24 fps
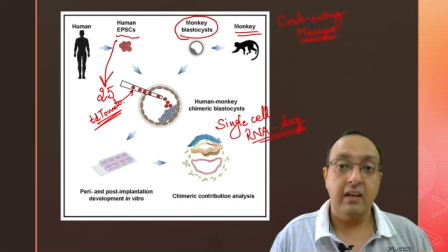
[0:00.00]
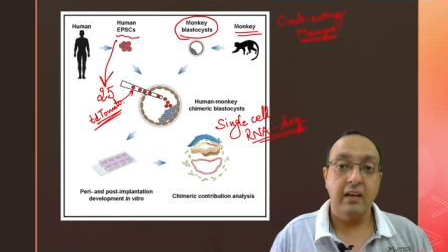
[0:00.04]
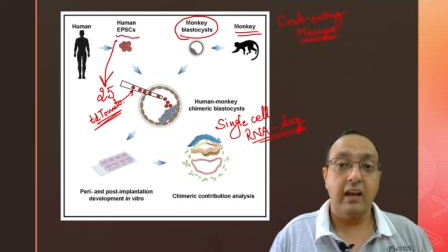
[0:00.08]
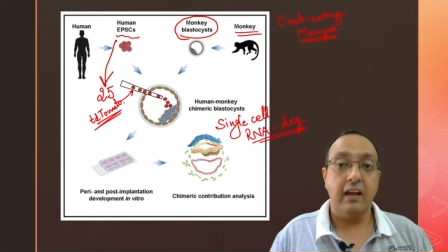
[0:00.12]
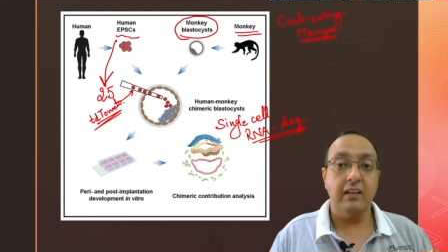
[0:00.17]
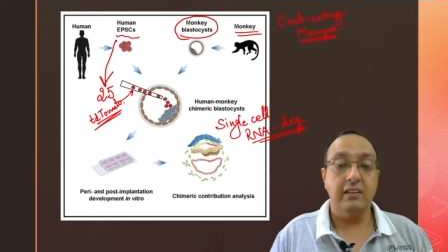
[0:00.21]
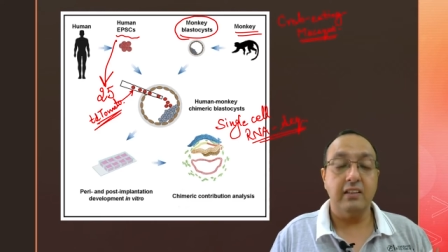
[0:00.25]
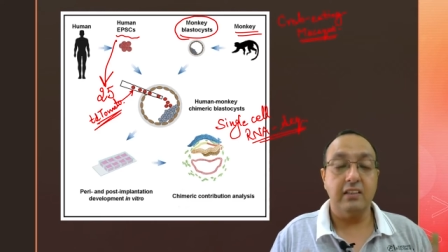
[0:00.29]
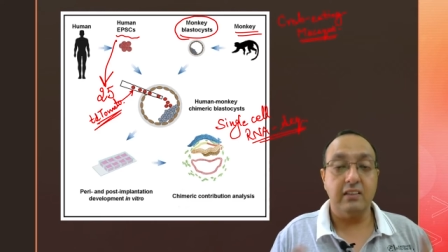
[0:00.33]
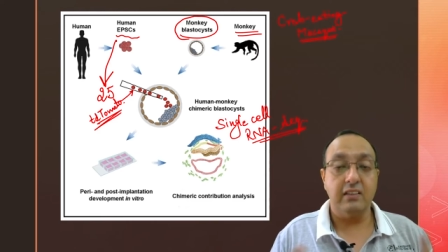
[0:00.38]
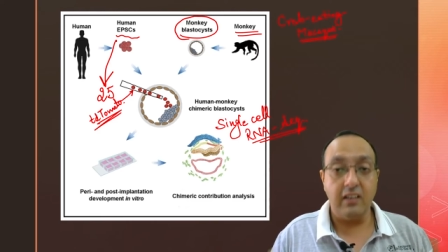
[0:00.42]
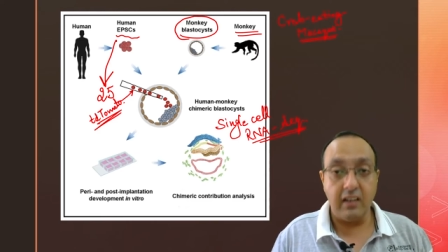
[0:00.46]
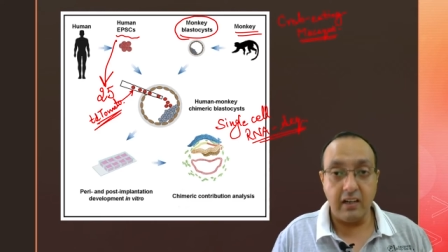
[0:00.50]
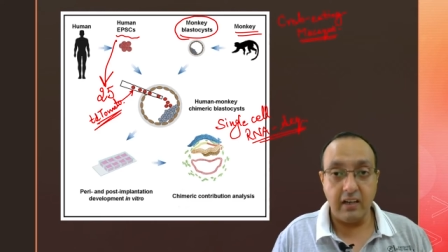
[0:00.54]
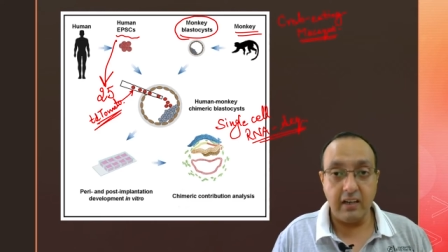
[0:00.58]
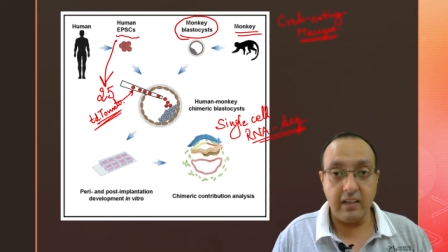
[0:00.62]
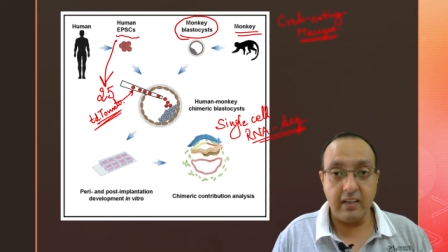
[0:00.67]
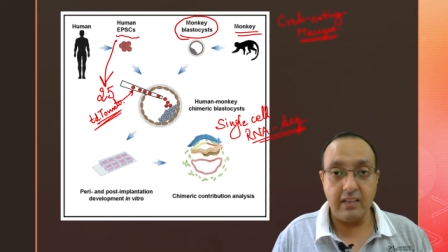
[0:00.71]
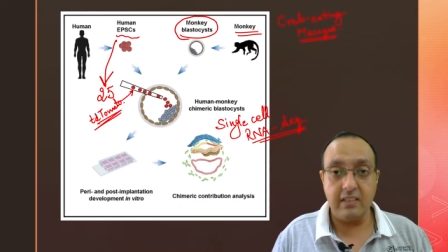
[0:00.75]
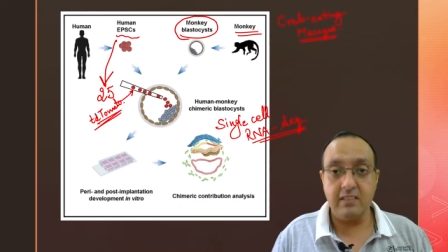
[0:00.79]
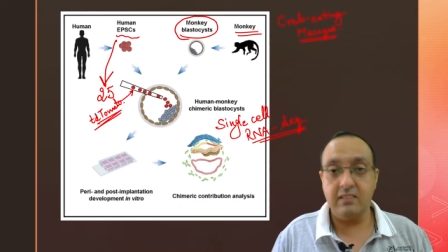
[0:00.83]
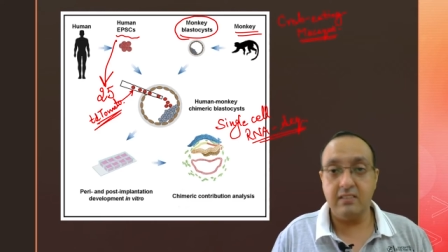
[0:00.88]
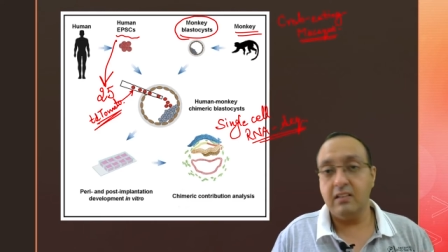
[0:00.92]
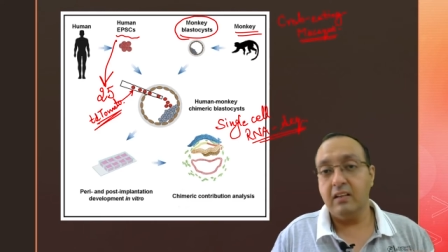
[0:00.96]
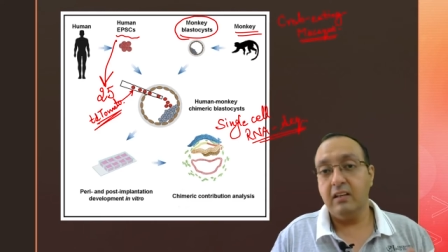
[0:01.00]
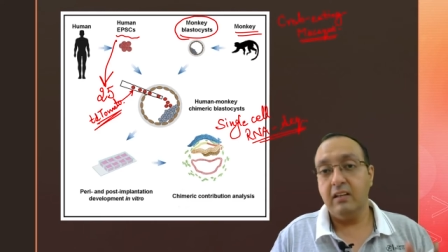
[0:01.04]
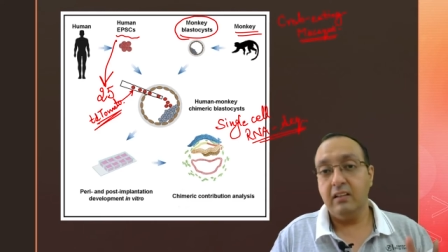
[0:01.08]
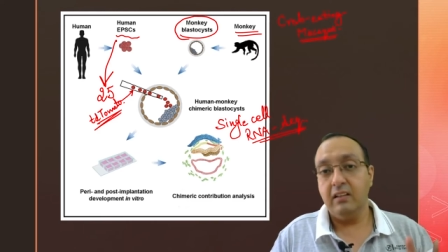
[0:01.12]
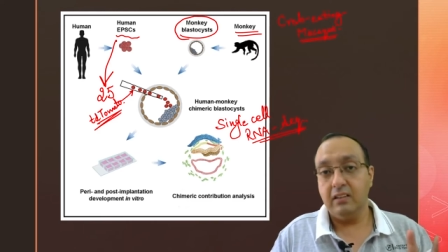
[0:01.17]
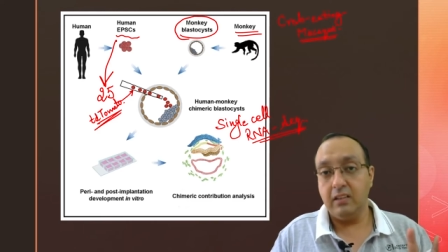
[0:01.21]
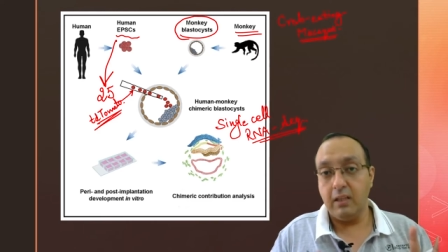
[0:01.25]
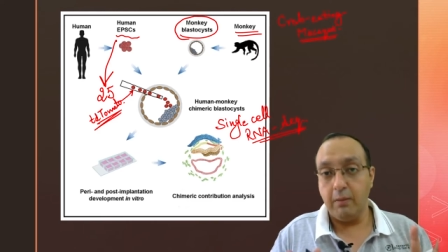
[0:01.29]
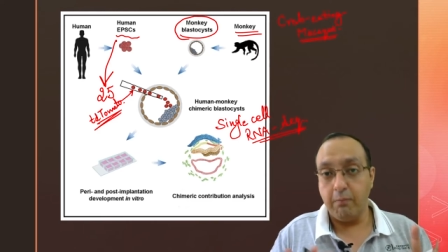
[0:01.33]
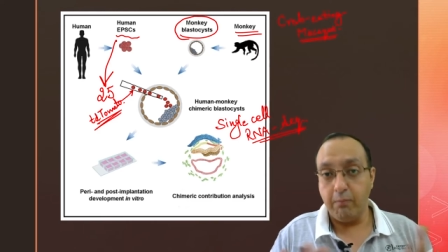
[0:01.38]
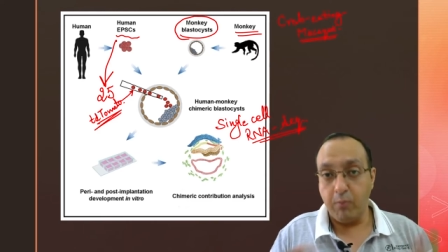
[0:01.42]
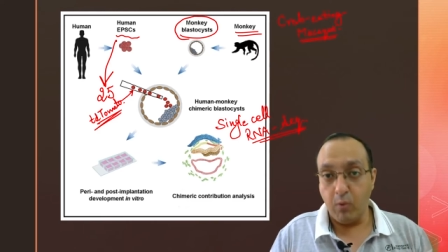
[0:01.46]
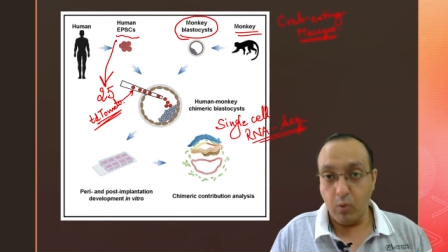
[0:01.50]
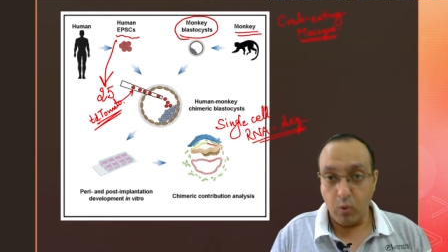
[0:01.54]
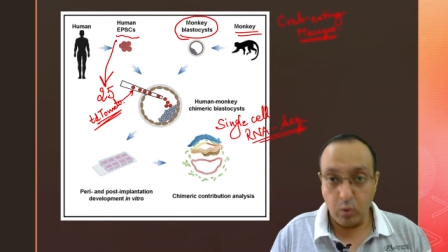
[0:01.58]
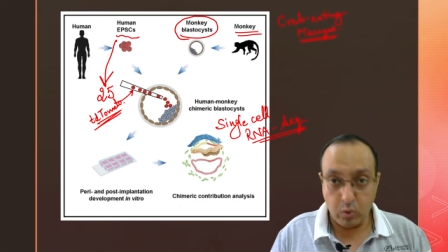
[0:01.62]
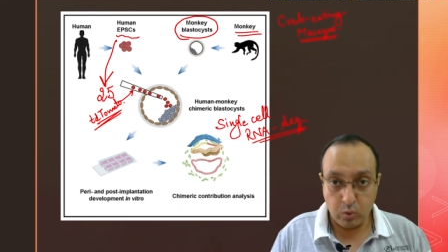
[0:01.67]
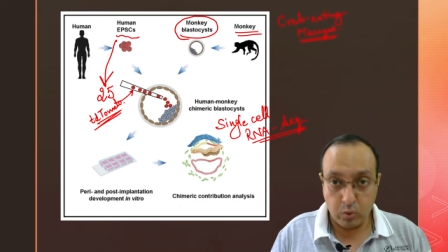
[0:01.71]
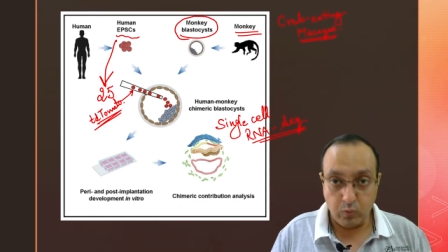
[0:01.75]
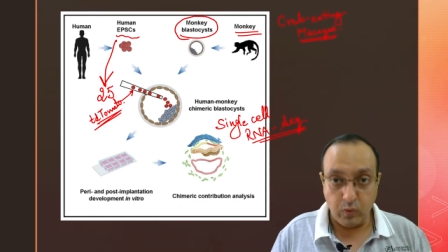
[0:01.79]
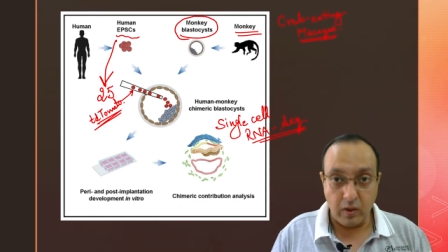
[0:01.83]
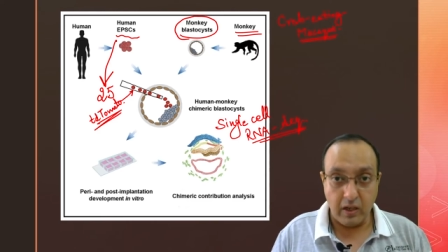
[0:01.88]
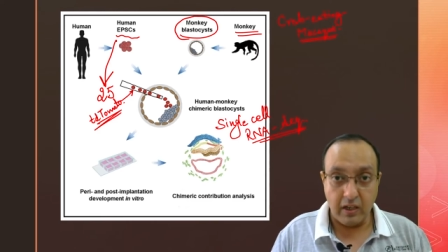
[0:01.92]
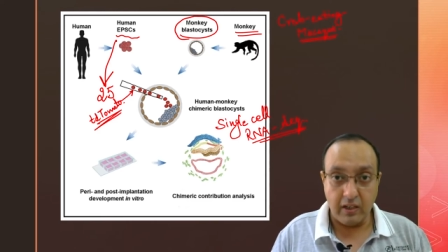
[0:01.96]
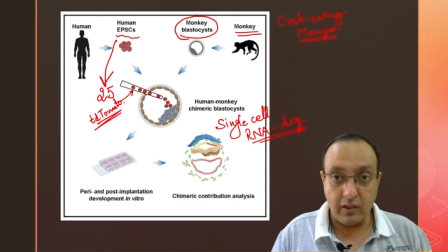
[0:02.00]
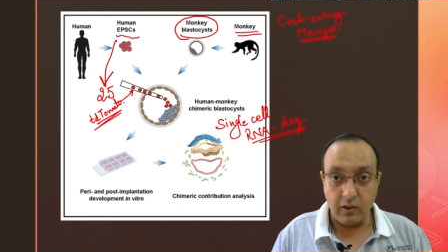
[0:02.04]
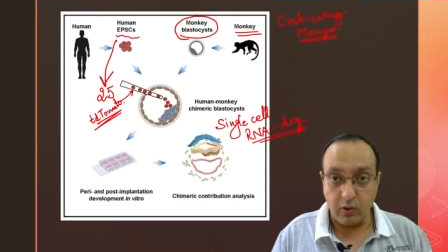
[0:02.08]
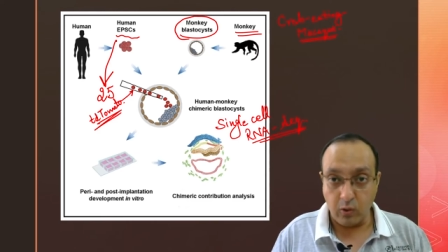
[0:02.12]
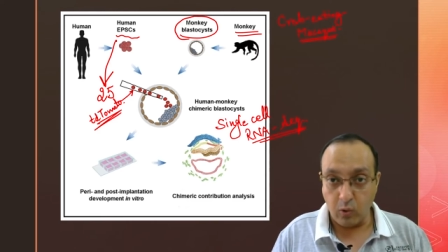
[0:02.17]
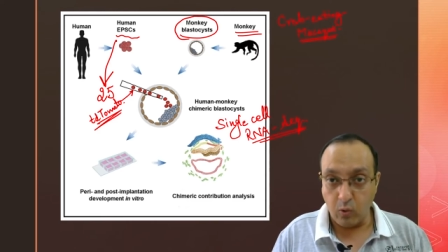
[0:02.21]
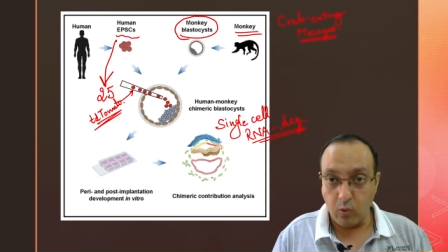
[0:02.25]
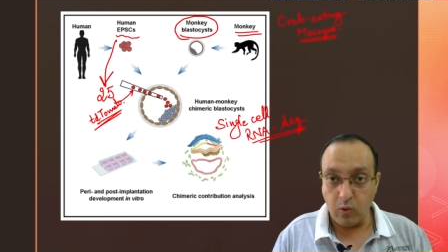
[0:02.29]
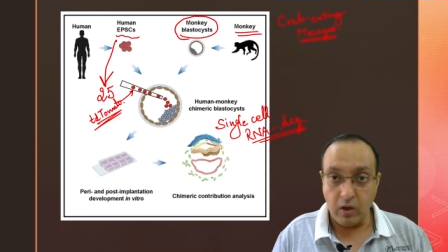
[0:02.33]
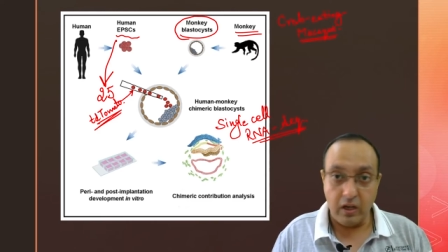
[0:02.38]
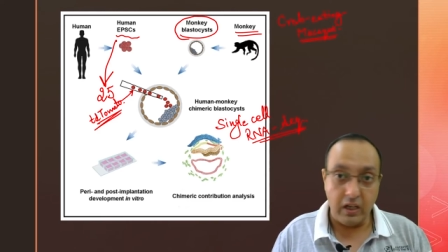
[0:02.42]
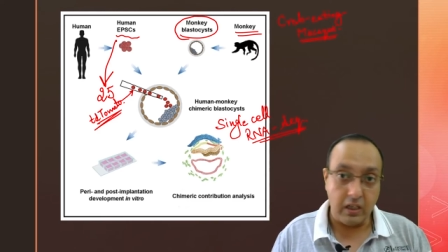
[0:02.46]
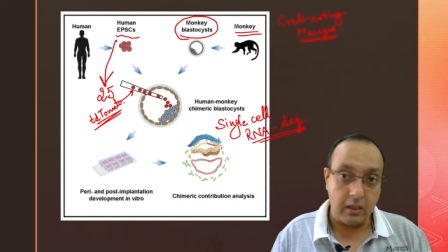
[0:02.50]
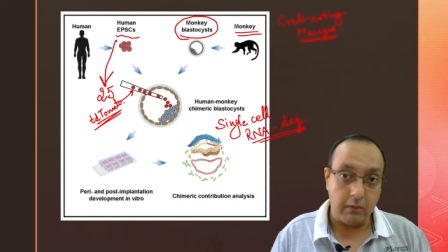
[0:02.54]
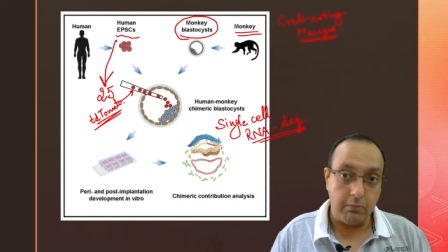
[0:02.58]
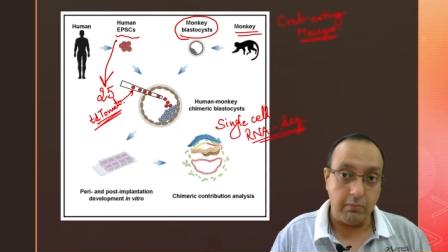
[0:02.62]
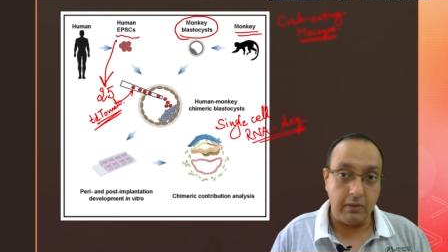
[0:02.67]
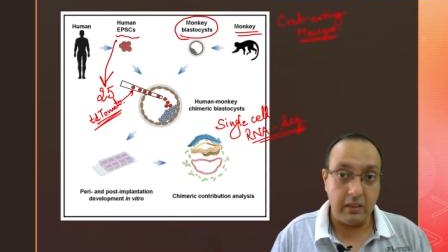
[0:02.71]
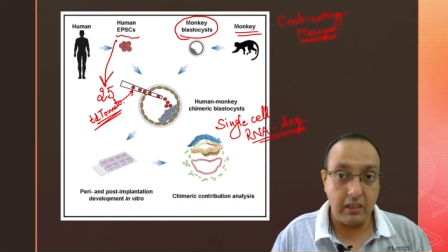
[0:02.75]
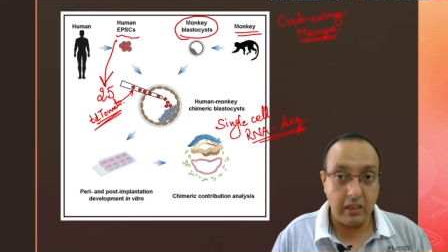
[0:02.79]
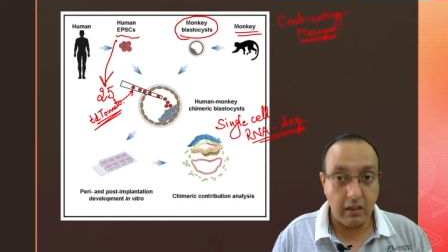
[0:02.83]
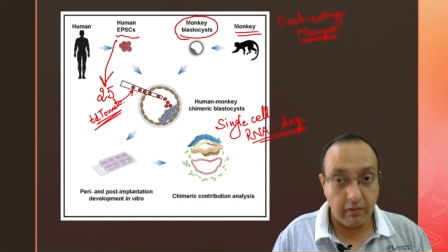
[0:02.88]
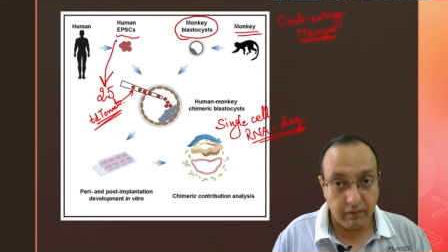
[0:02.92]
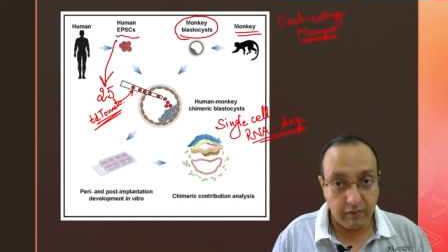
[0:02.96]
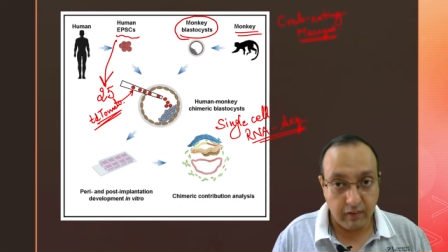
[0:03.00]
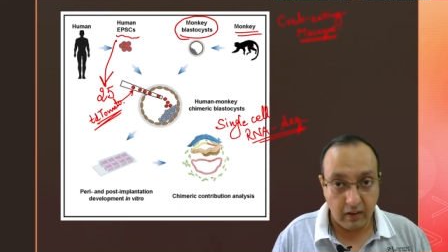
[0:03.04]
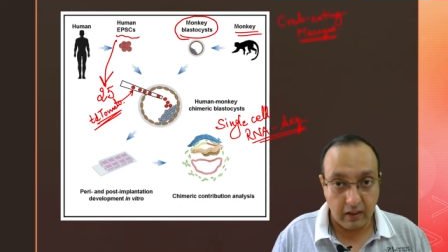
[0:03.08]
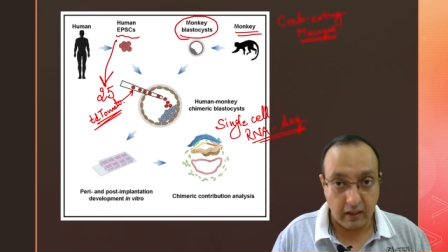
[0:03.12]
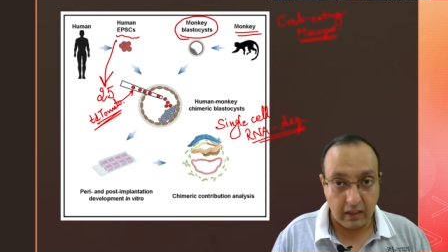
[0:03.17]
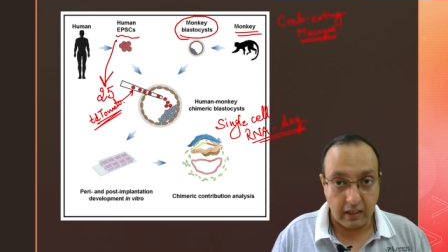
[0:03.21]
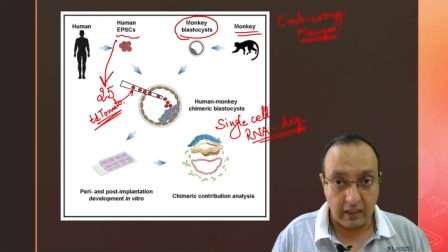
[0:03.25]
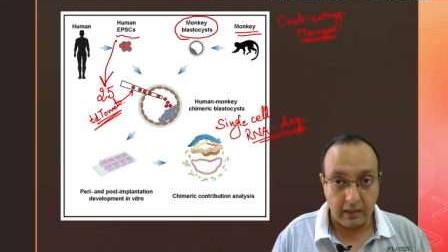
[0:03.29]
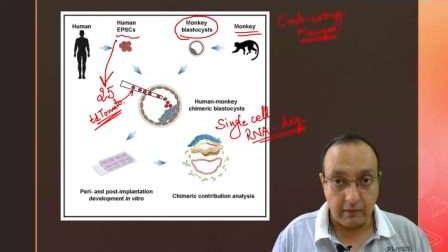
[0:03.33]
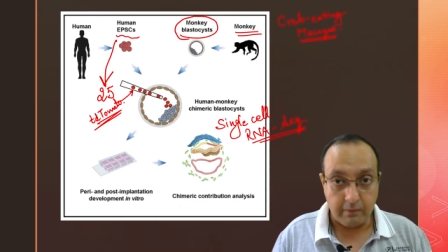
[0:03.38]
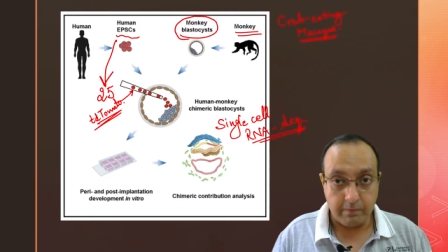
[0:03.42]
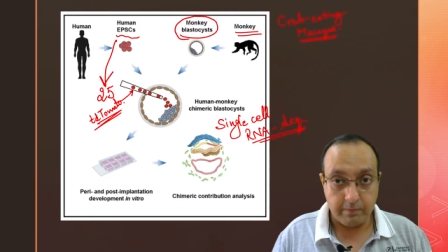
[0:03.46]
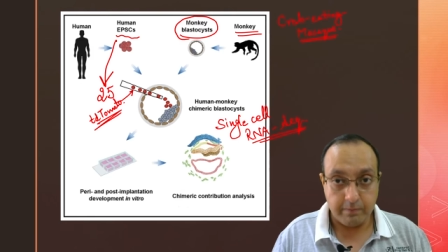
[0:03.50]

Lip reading: And the third is they both will grow a little bit differently.